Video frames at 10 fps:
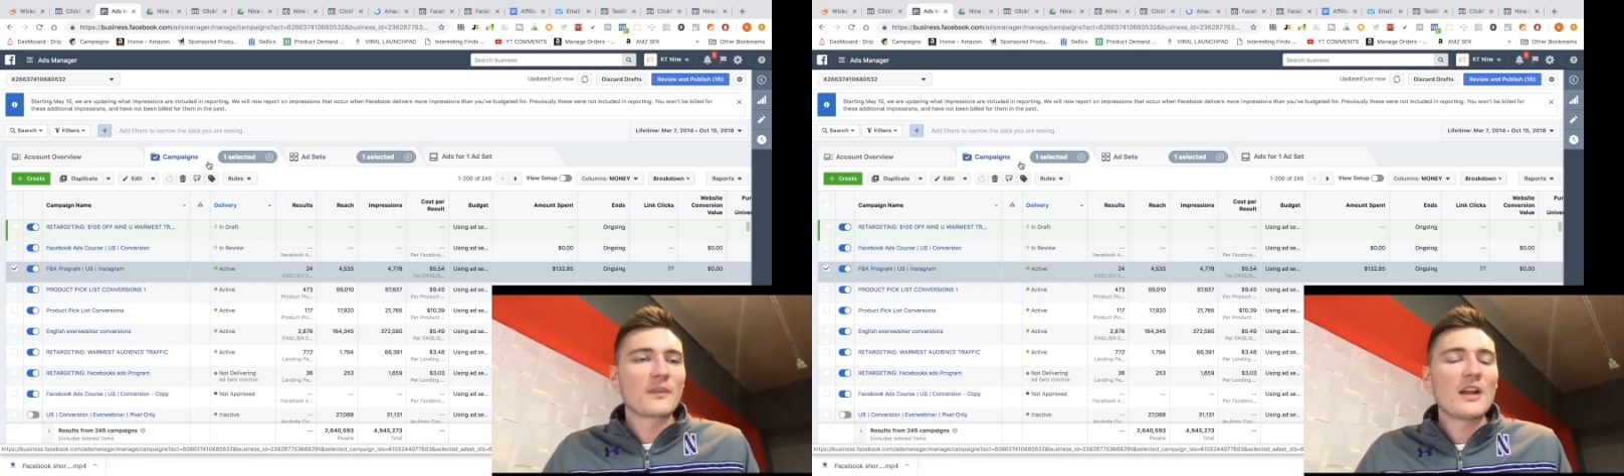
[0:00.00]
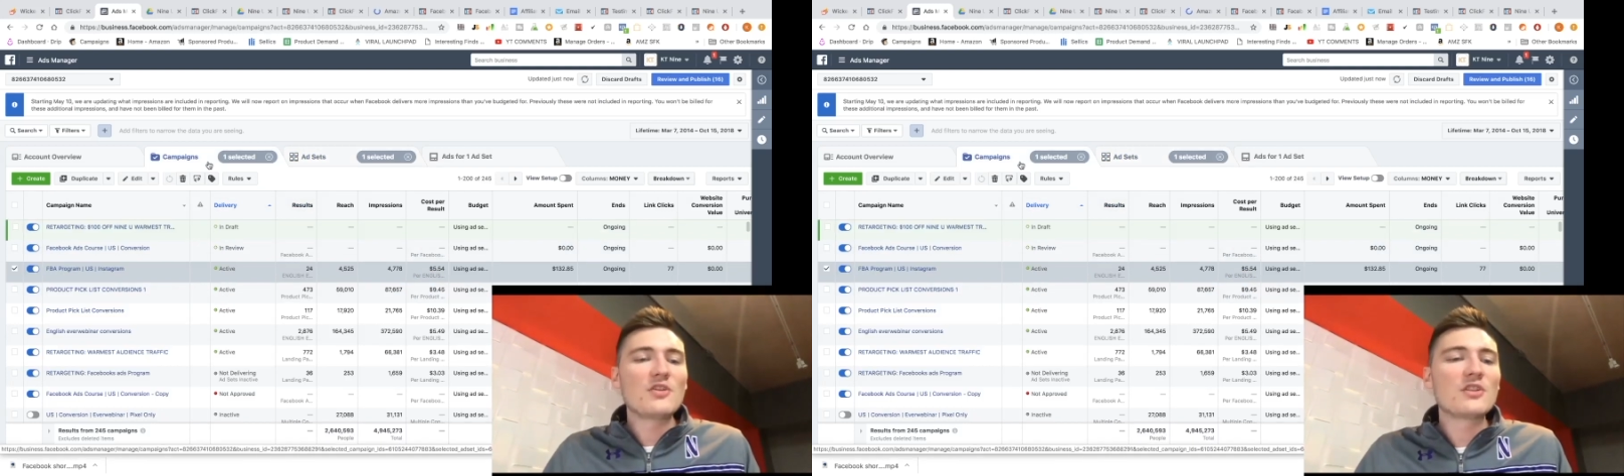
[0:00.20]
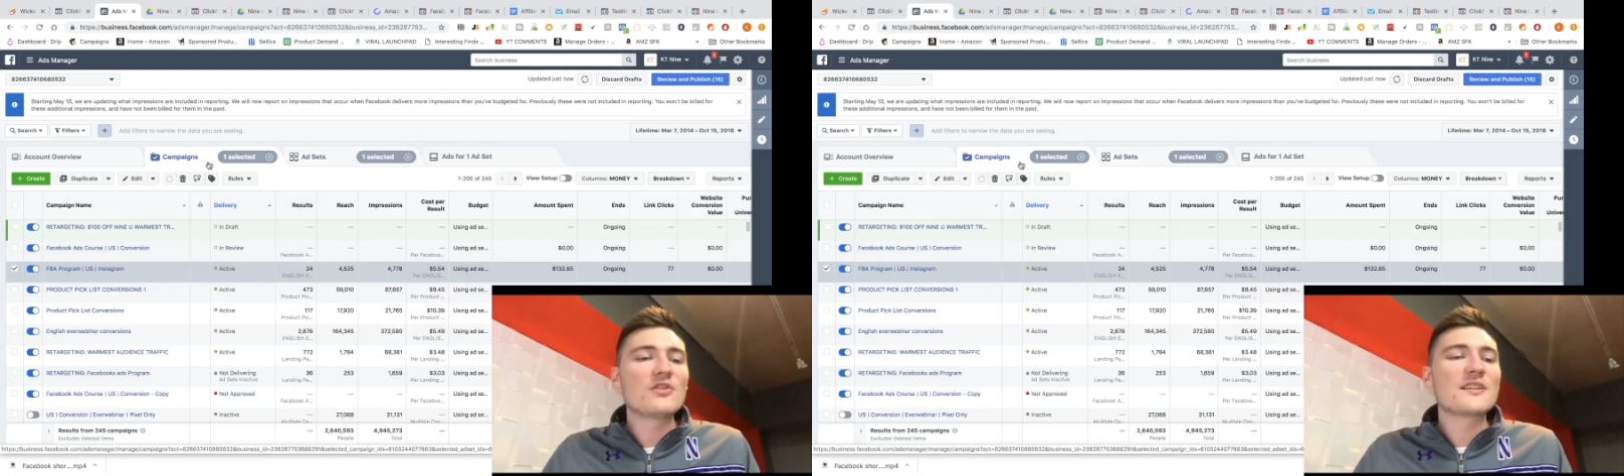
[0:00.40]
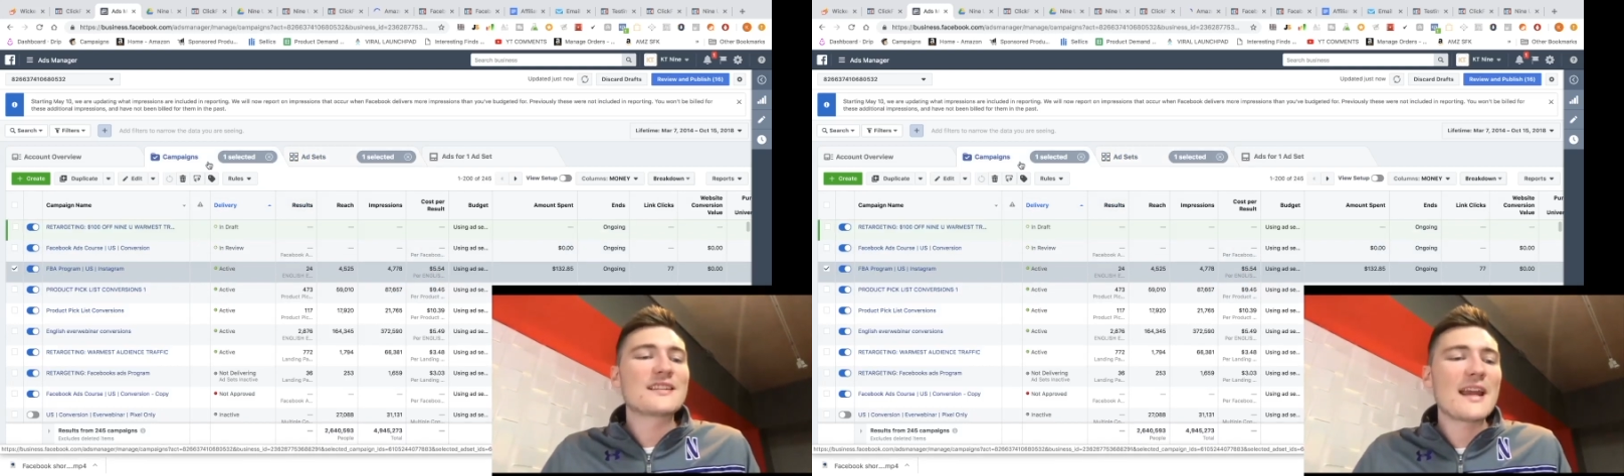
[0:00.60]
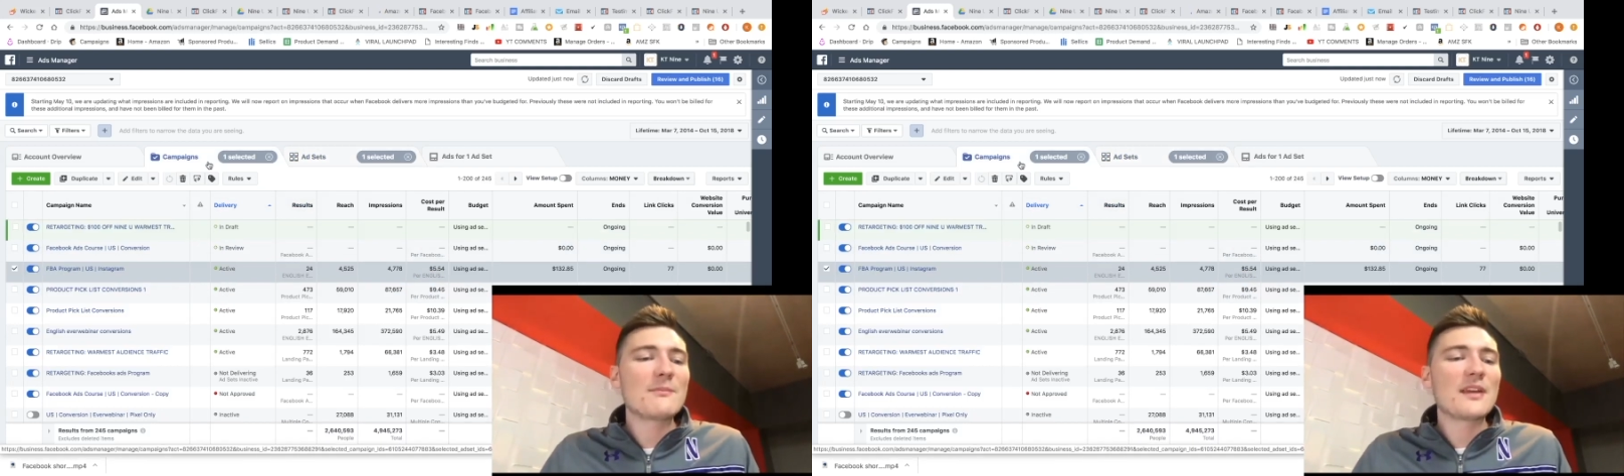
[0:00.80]
And you could do the
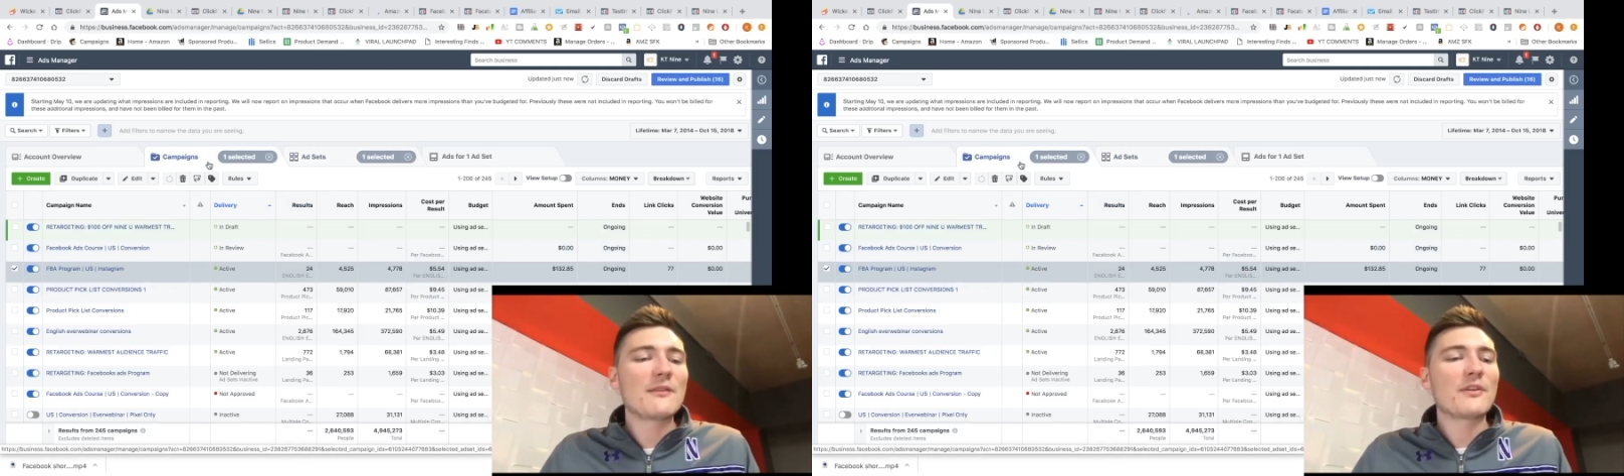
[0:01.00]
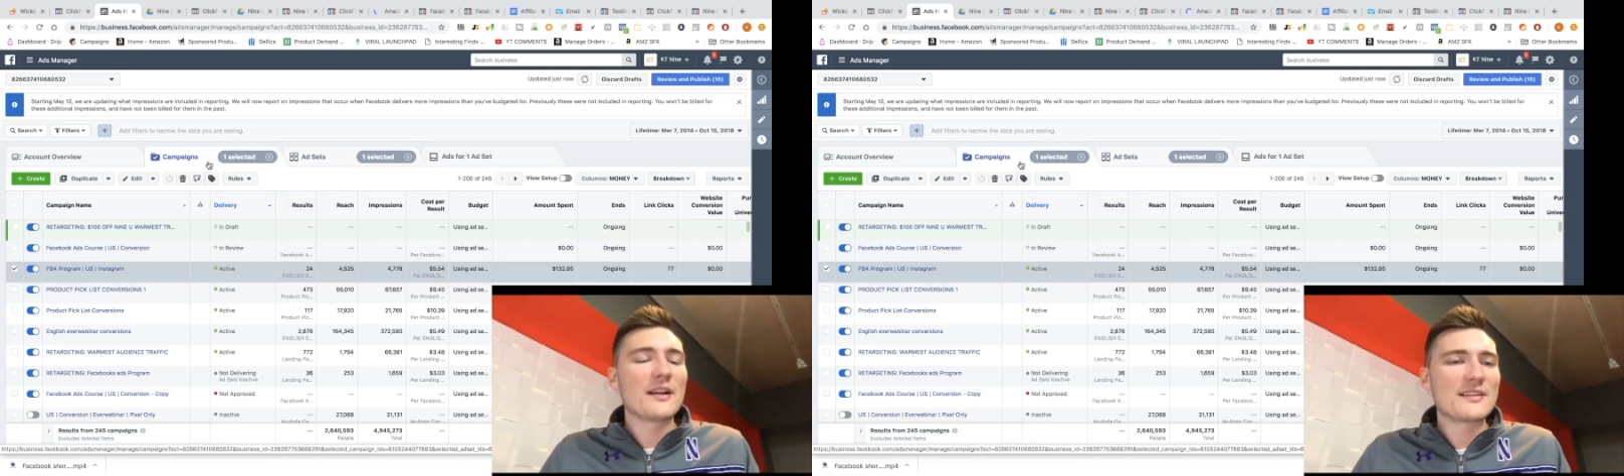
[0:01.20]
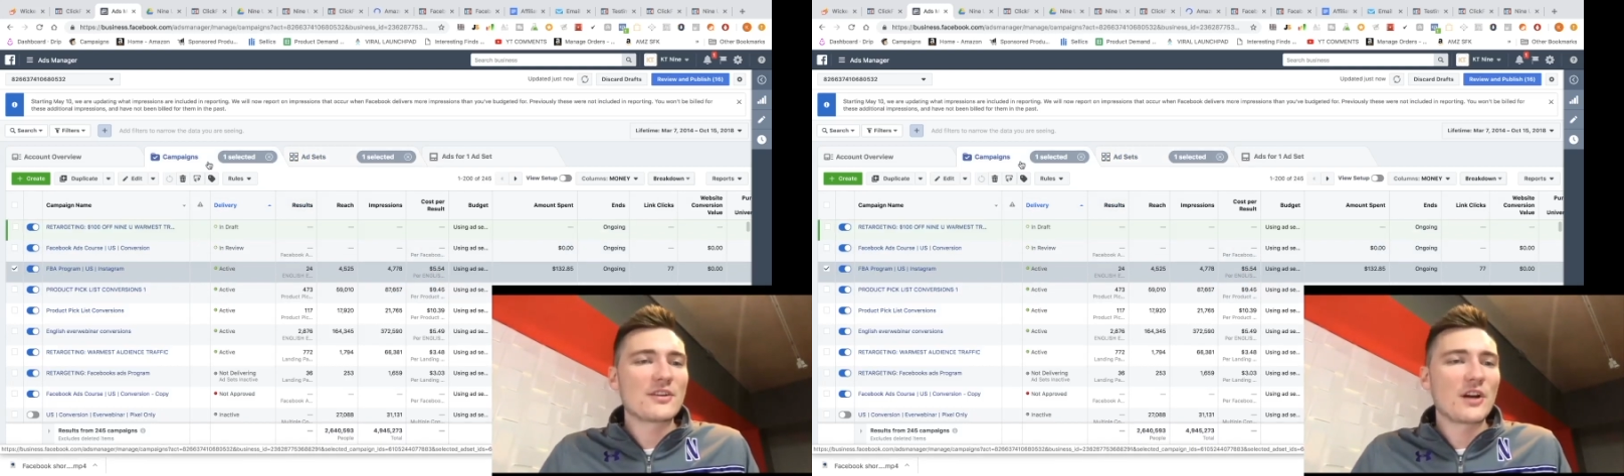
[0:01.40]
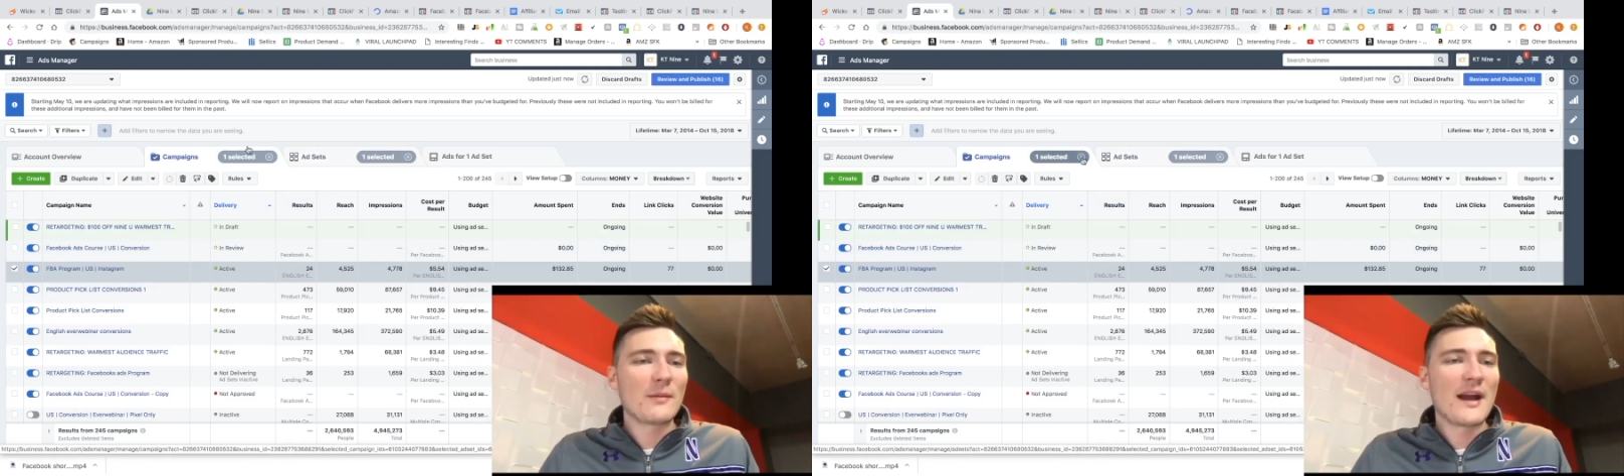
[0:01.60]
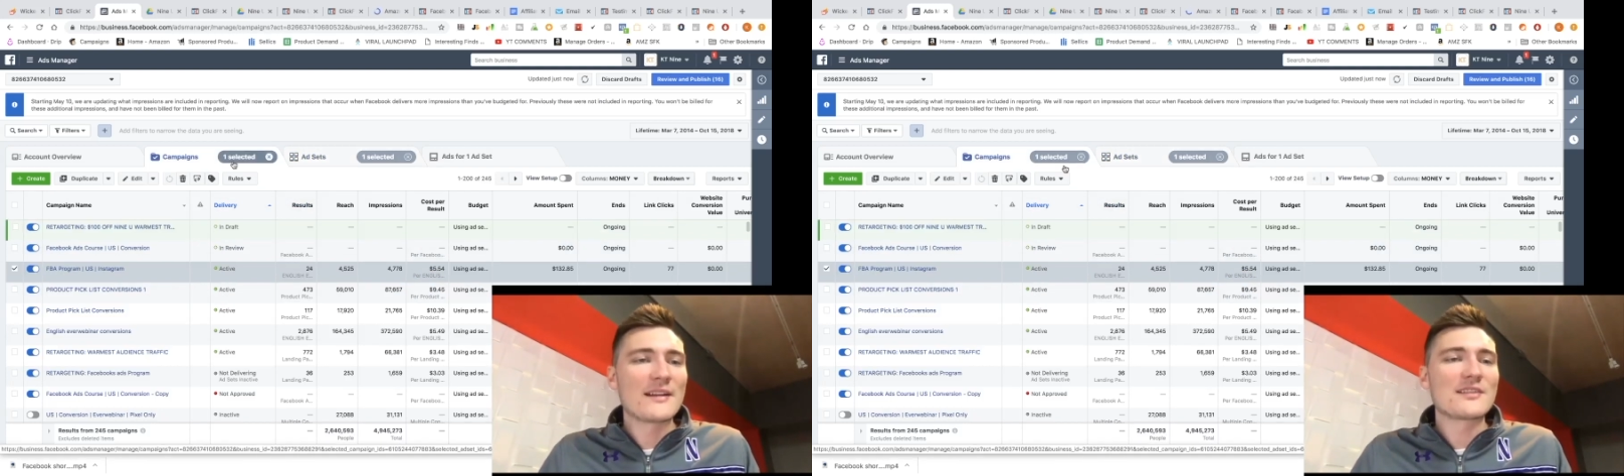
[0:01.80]
same thing for Instagram ads.